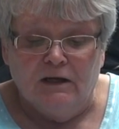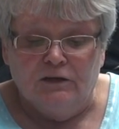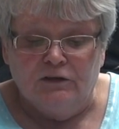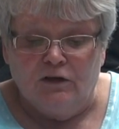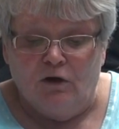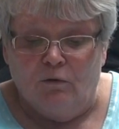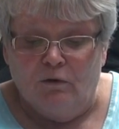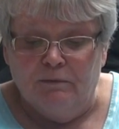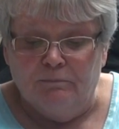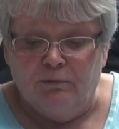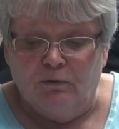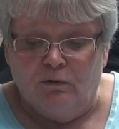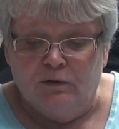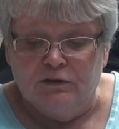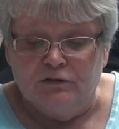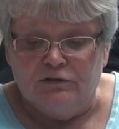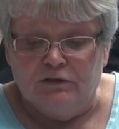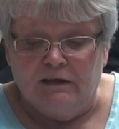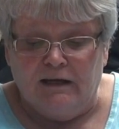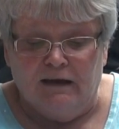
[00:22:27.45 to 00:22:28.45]
No employee
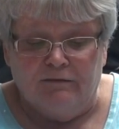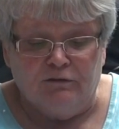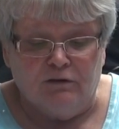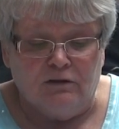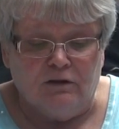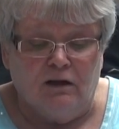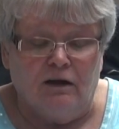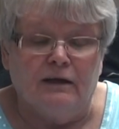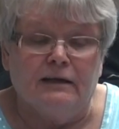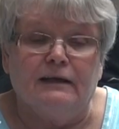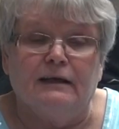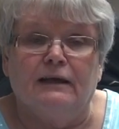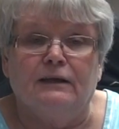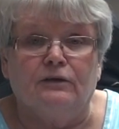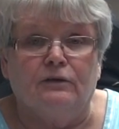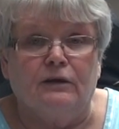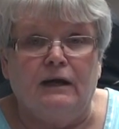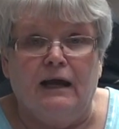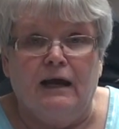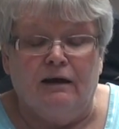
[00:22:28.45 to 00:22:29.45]
should ever clock in
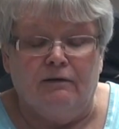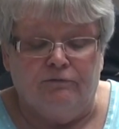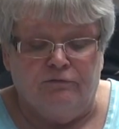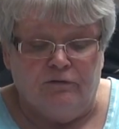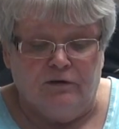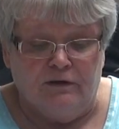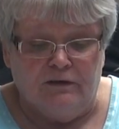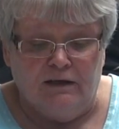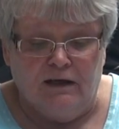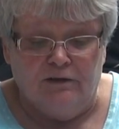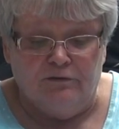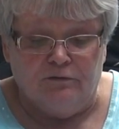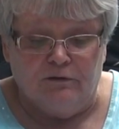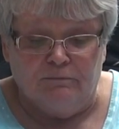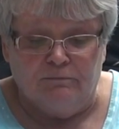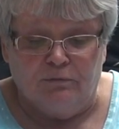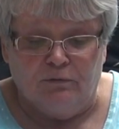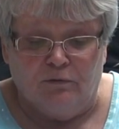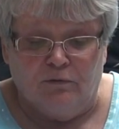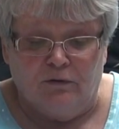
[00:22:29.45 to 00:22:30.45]
or out for another
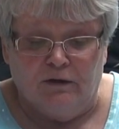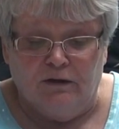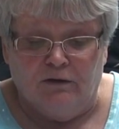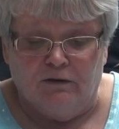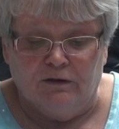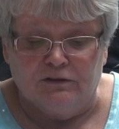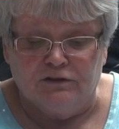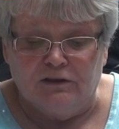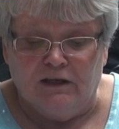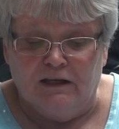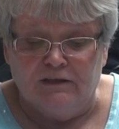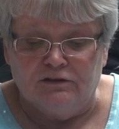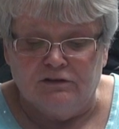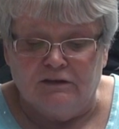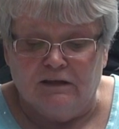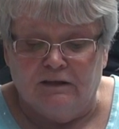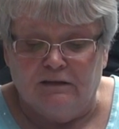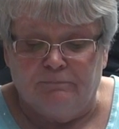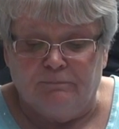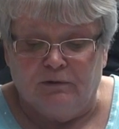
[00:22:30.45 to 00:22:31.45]
employee or change
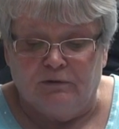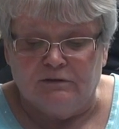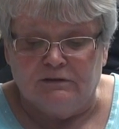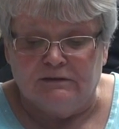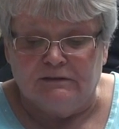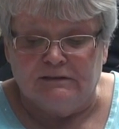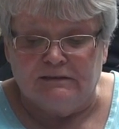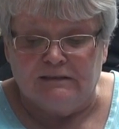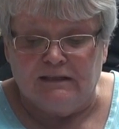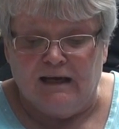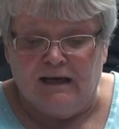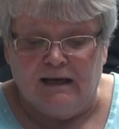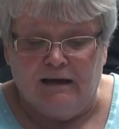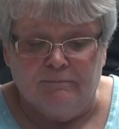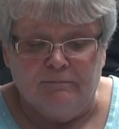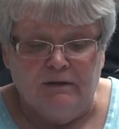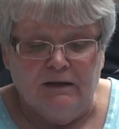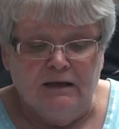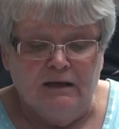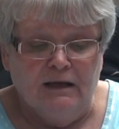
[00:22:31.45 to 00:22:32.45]
another person's time.